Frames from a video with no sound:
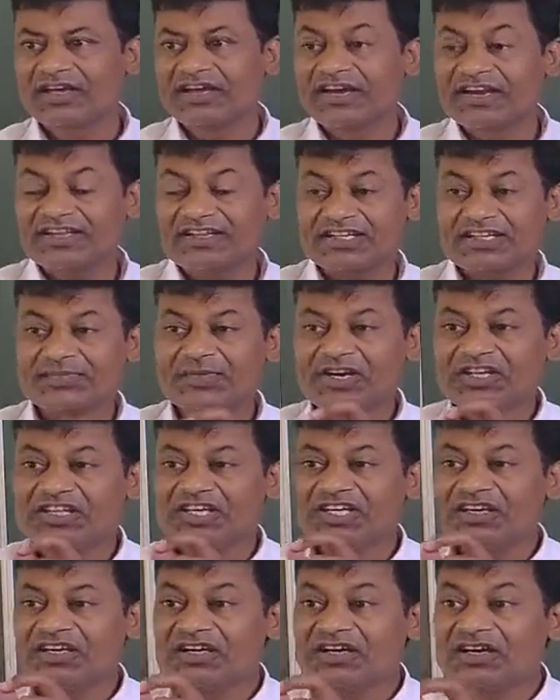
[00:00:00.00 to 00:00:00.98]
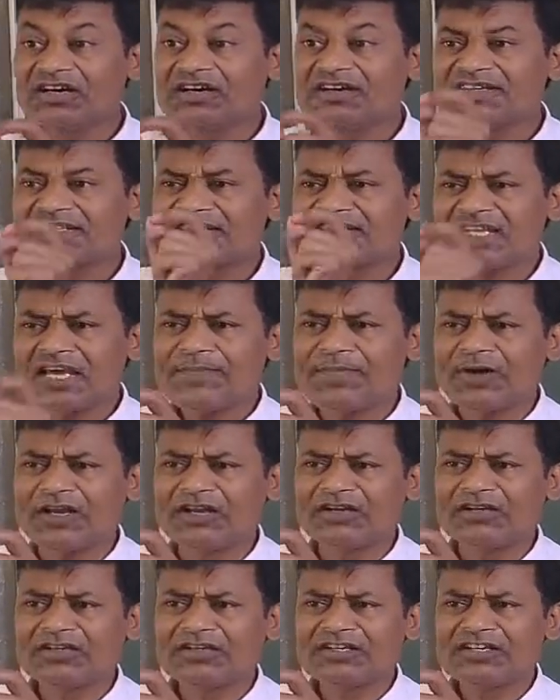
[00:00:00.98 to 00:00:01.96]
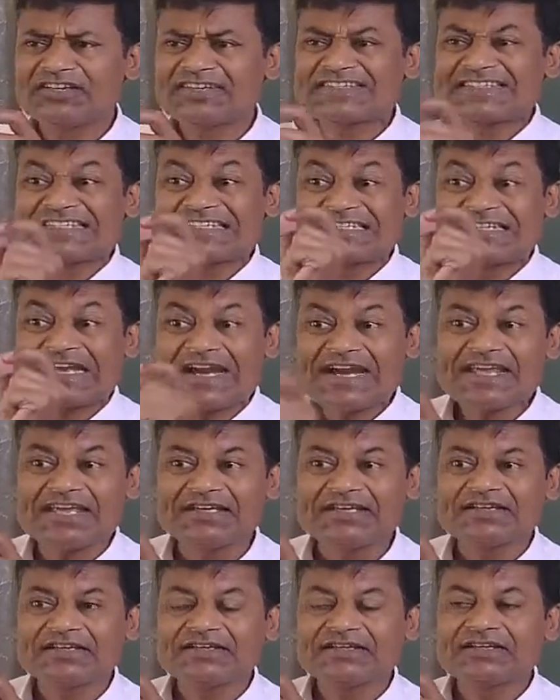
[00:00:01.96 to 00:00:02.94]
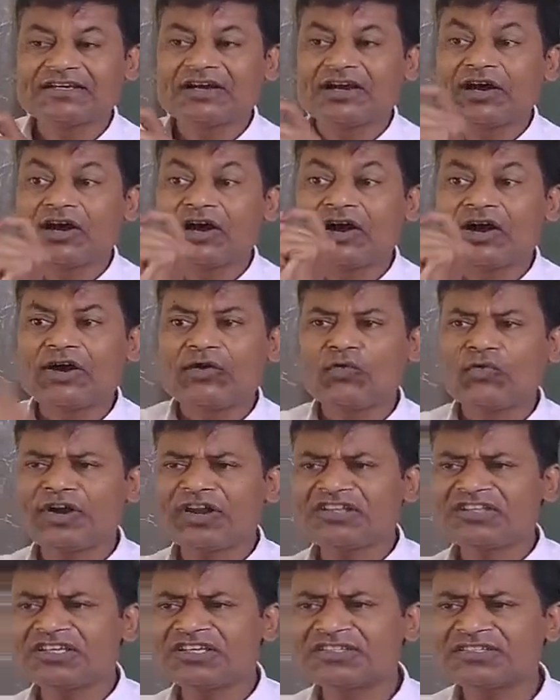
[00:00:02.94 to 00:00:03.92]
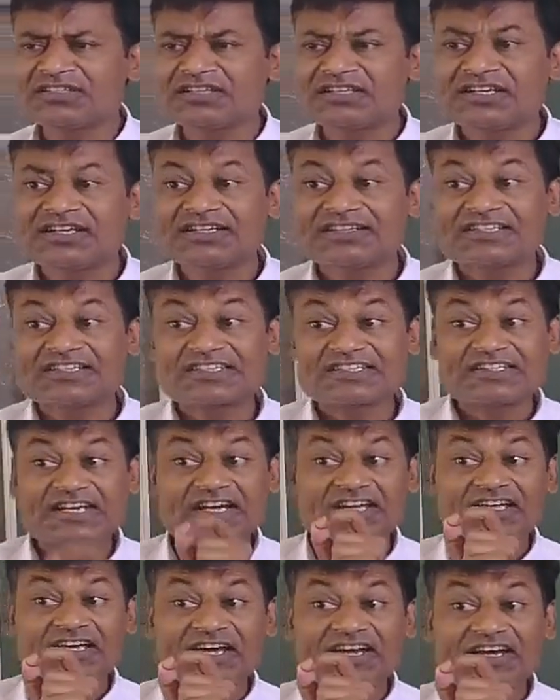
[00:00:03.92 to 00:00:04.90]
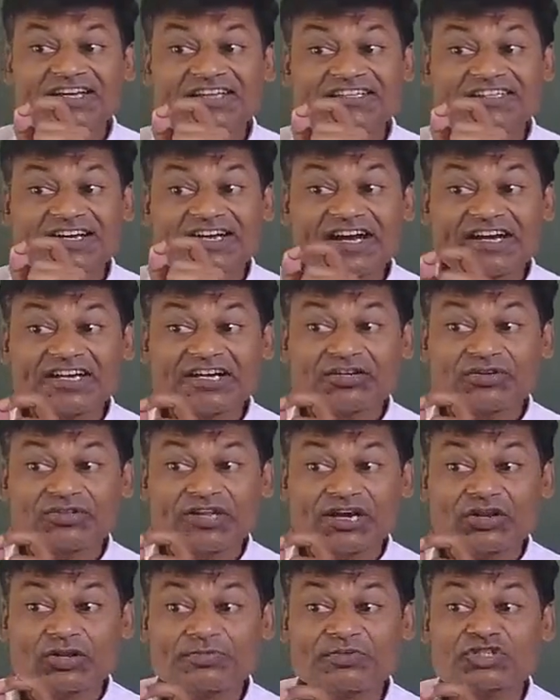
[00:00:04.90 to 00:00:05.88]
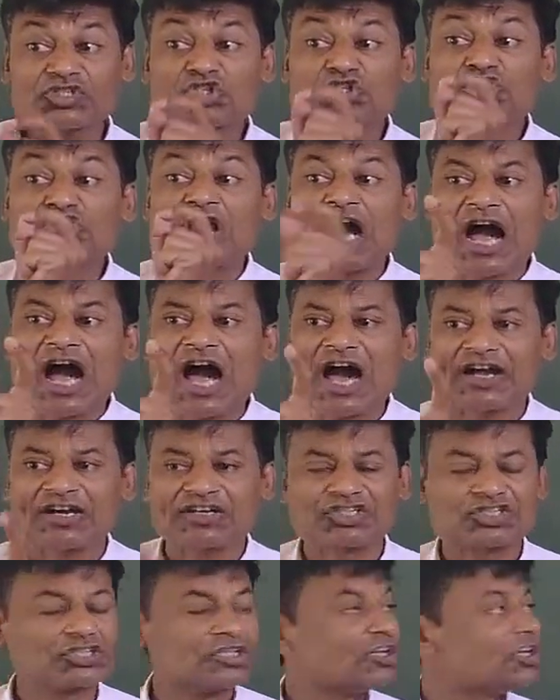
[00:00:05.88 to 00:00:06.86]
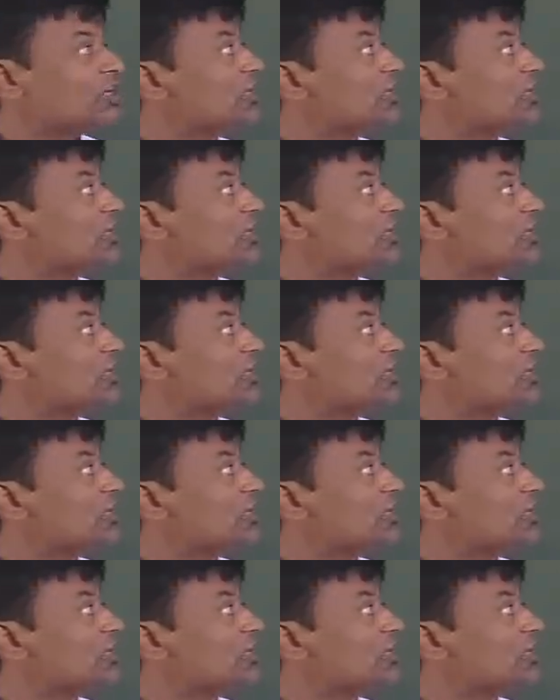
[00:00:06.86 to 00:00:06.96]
It is the a stable, steady. What is this? The steady. It is related to that of the charge.